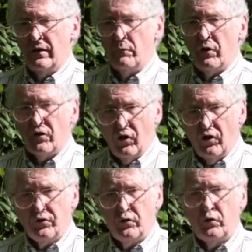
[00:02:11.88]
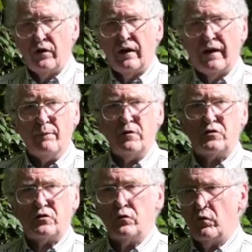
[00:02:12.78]
But it's also doing a damage
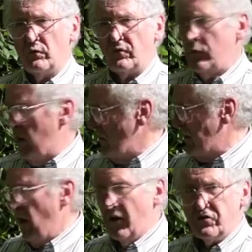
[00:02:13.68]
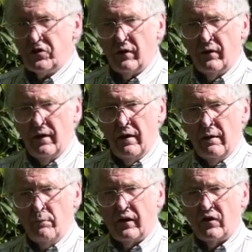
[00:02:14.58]
to our theology,
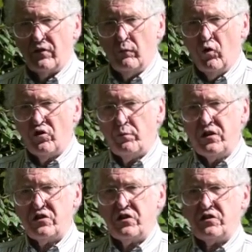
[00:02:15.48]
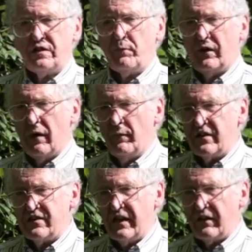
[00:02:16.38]
because the more species that become
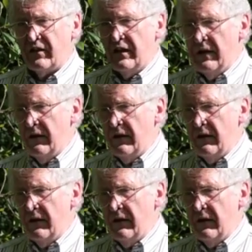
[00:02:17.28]
extinct,